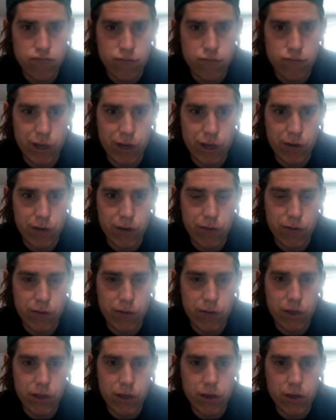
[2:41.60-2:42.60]
I don't know. Would
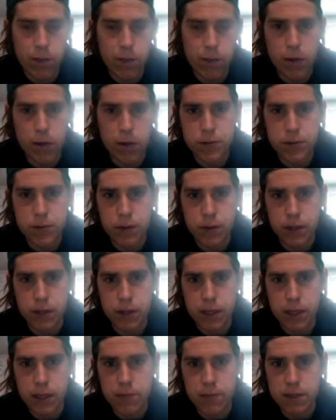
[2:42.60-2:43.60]
they compare it to like
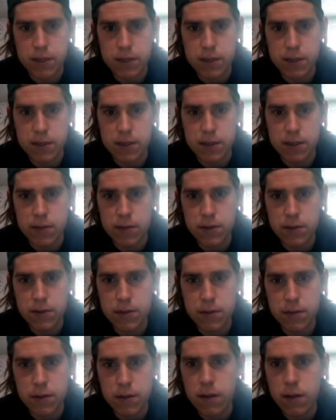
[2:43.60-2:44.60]
the M16 or
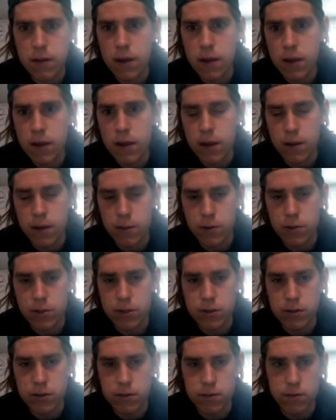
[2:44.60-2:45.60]
something,
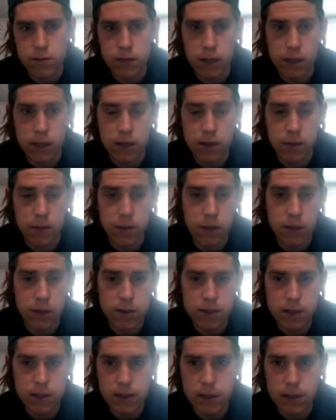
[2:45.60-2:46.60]
and the
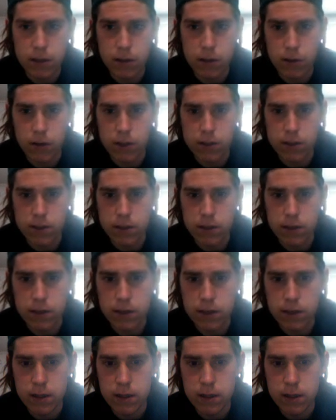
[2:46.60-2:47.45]
PSD has a